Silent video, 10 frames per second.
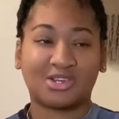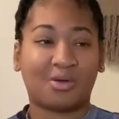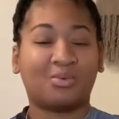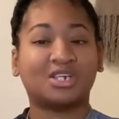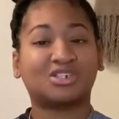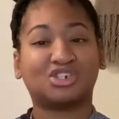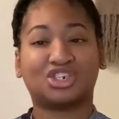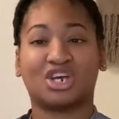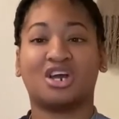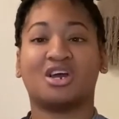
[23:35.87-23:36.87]
I wasn't
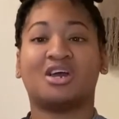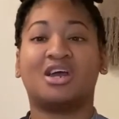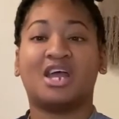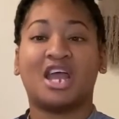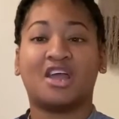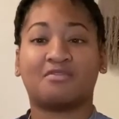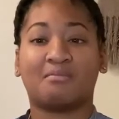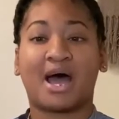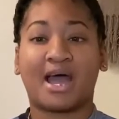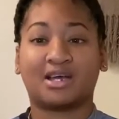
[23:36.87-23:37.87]
sure if
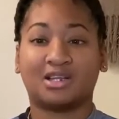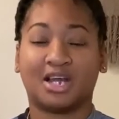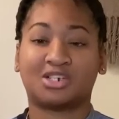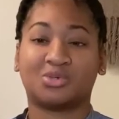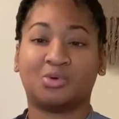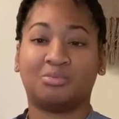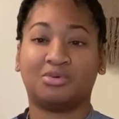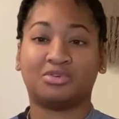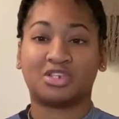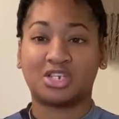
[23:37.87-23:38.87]
my collection would be
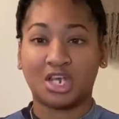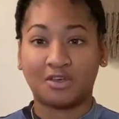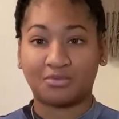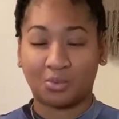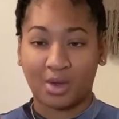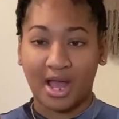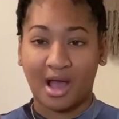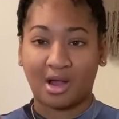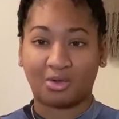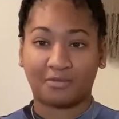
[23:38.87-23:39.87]
received
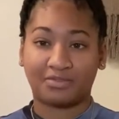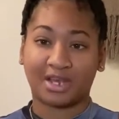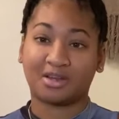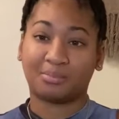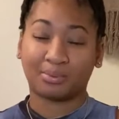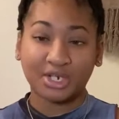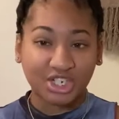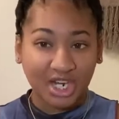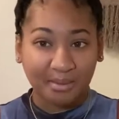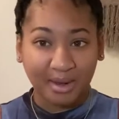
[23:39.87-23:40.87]
well, or if they could
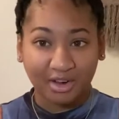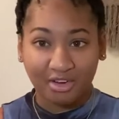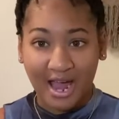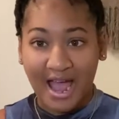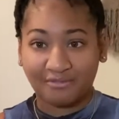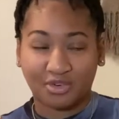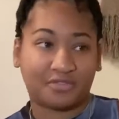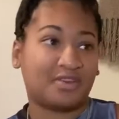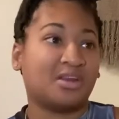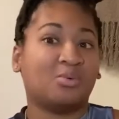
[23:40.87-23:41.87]
appreciate my craft, or if
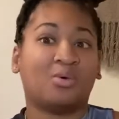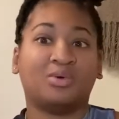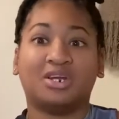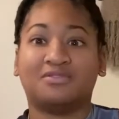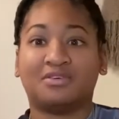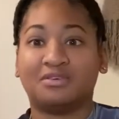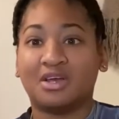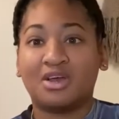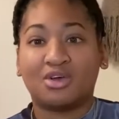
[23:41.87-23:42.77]
anyone would even